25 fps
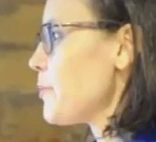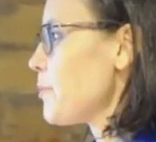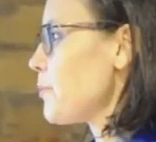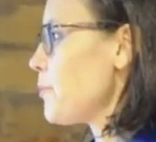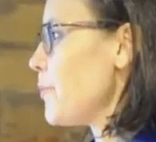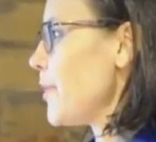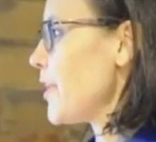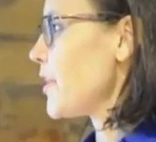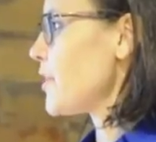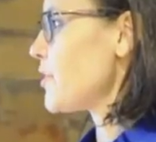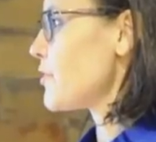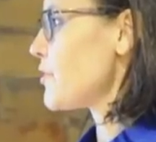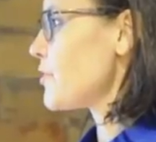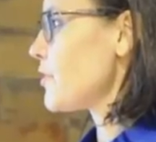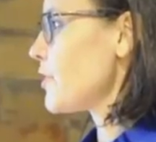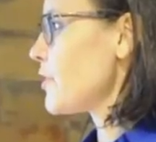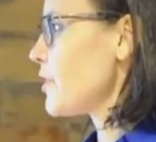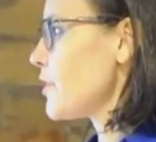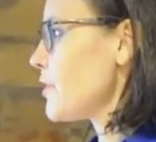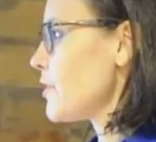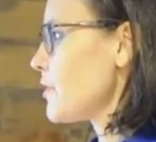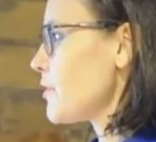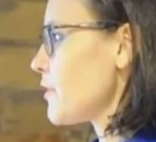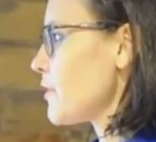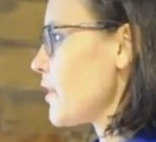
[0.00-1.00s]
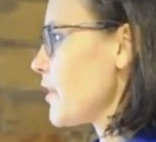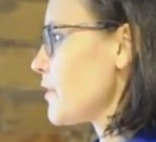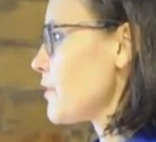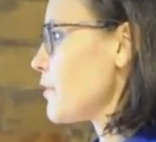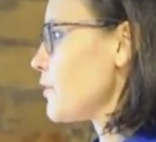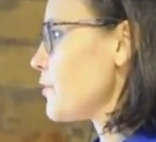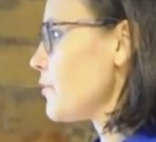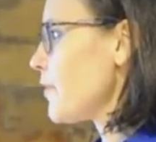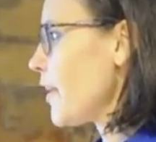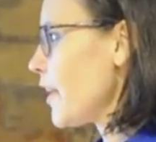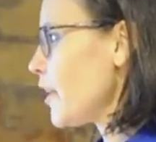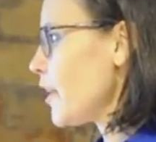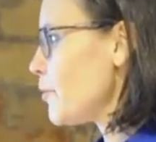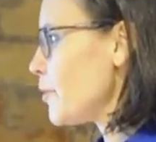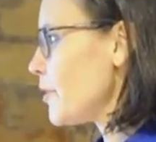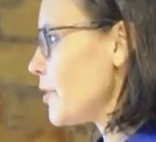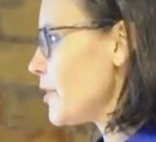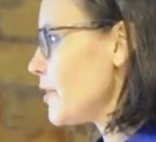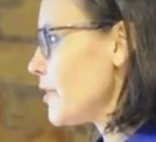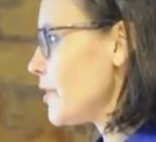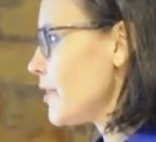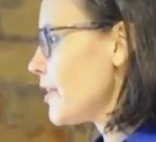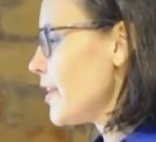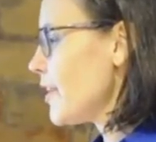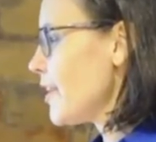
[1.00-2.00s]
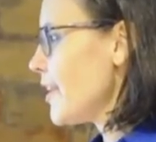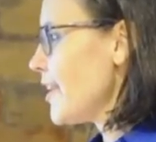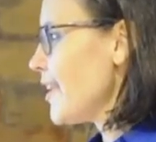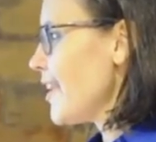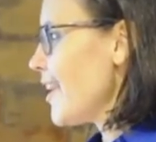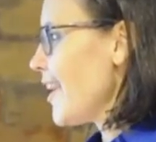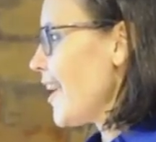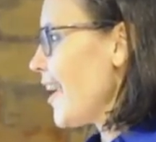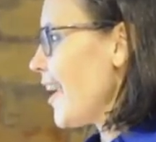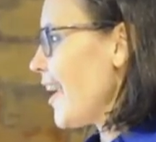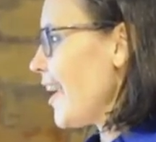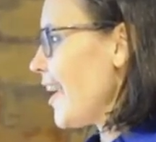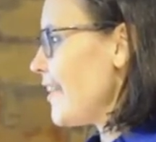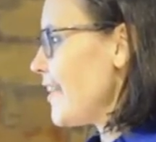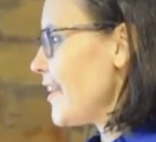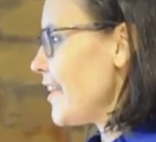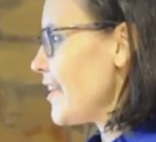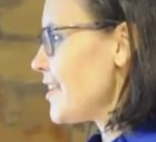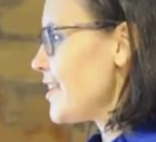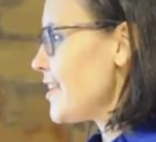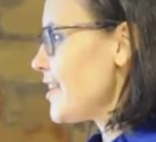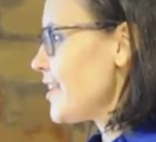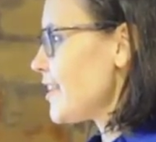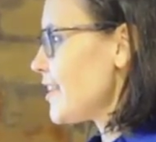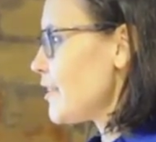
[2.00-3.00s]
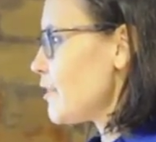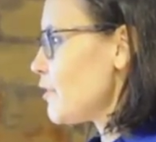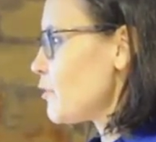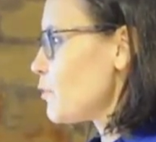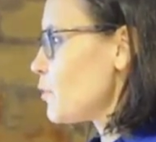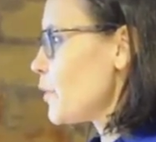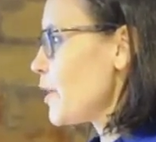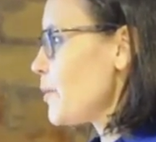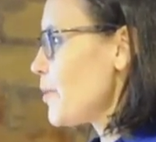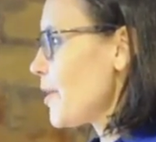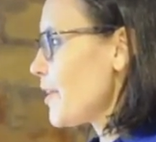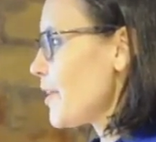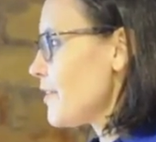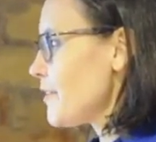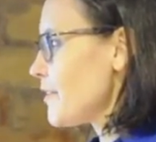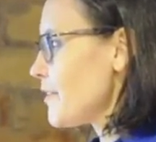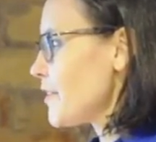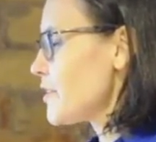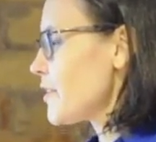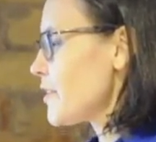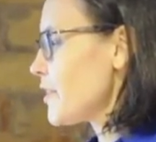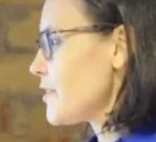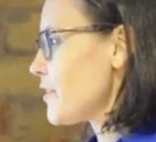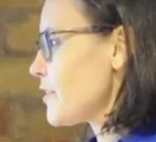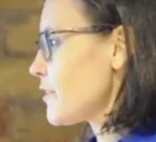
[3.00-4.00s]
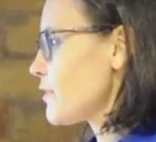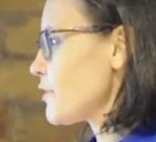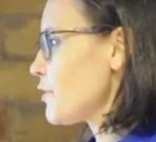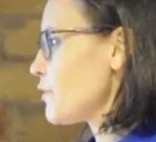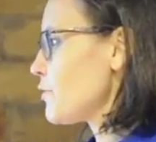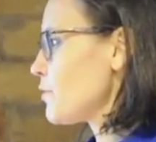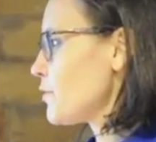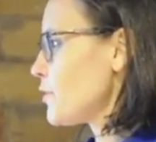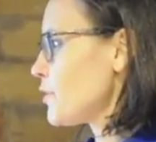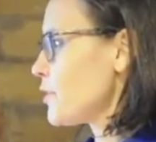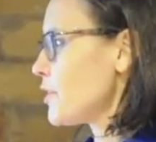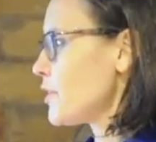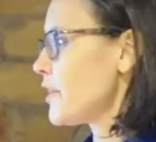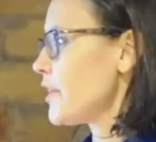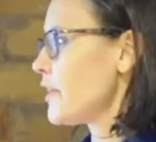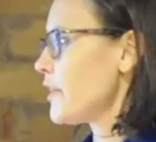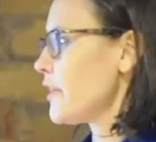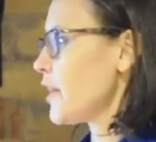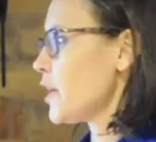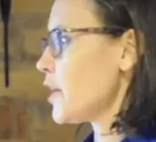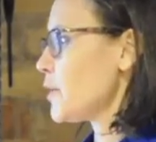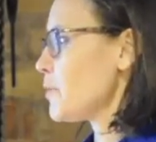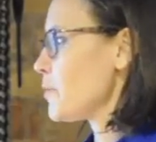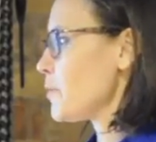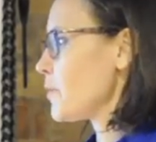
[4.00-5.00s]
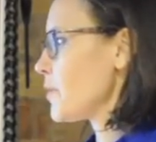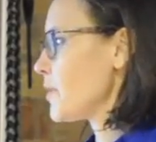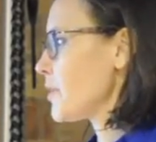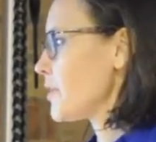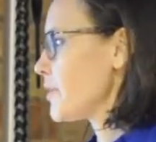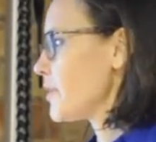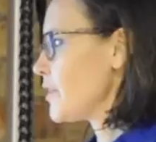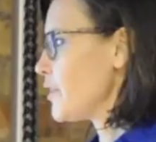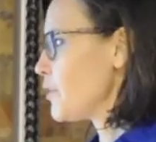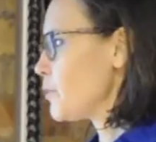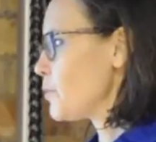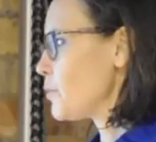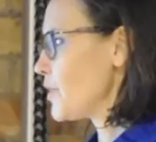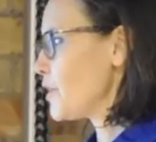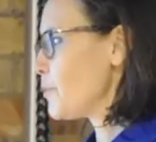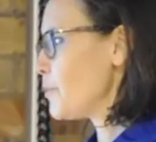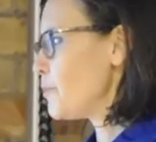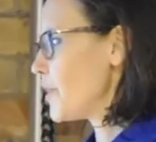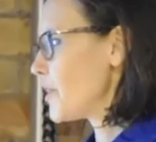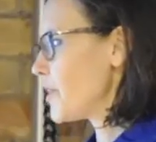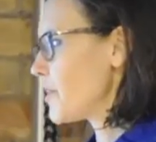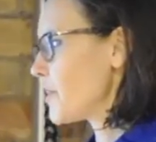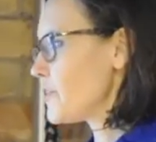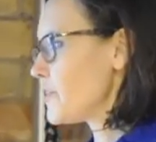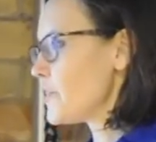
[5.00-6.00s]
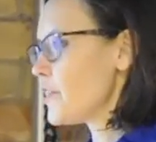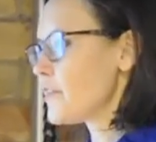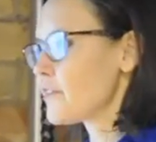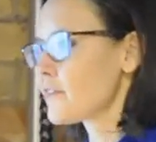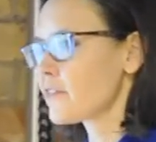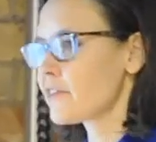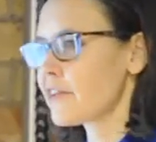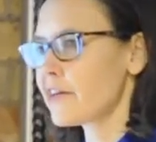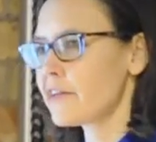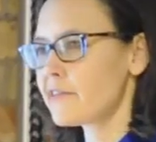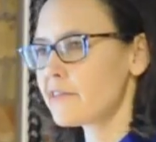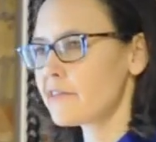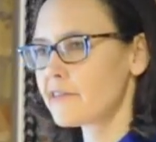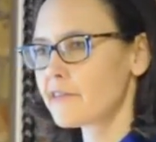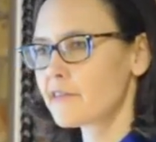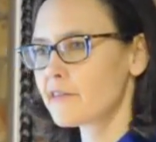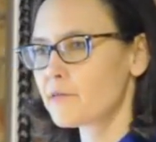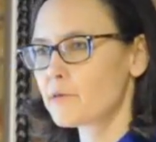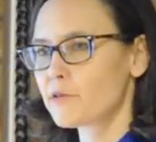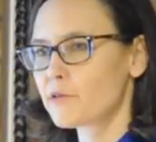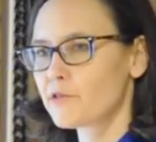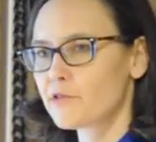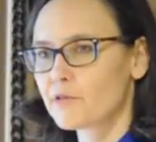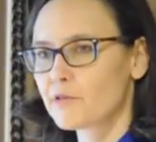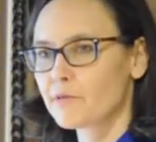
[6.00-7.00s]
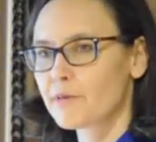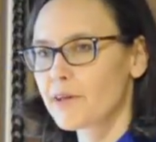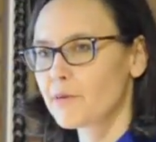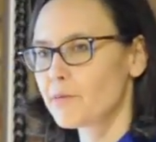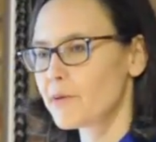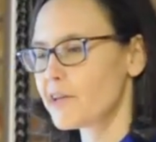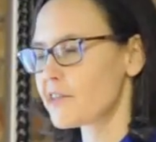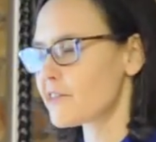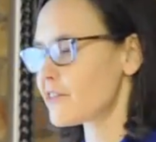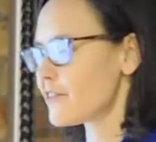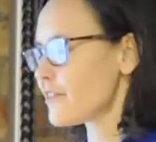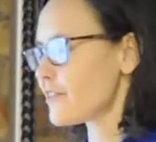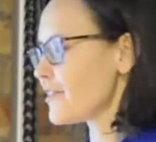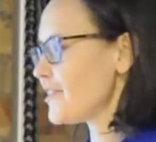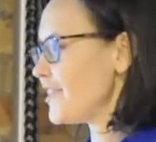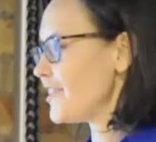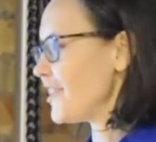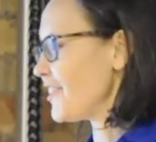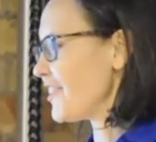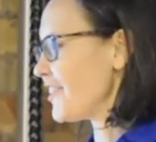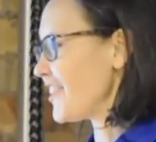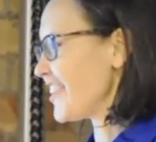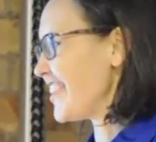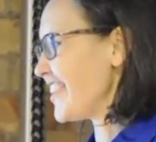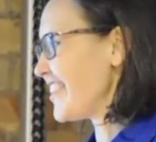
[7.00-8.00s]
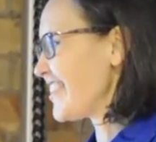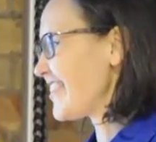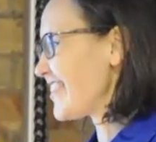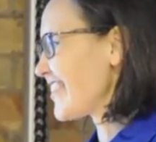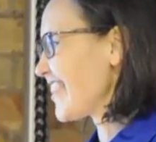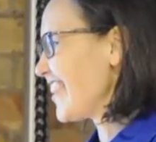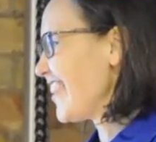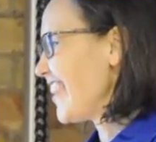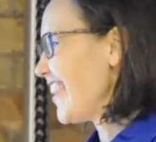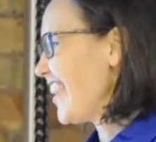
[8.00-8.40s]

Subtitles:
making sure that there's lots of fiber, and then rebalancing digestive flora. I'm pretty big on yeast cleanses. Most of my patients know this.